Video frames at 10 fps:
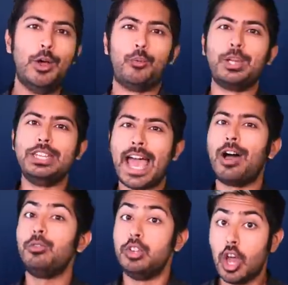we
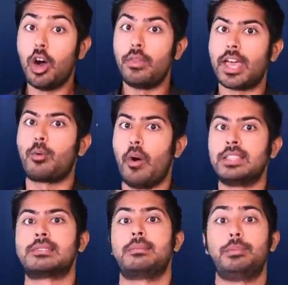now know that
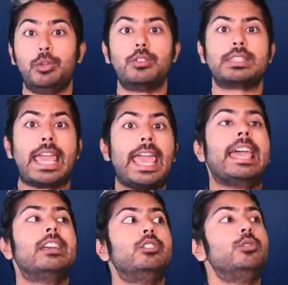quantum computers
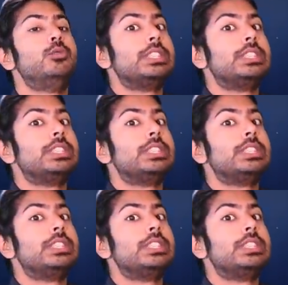can do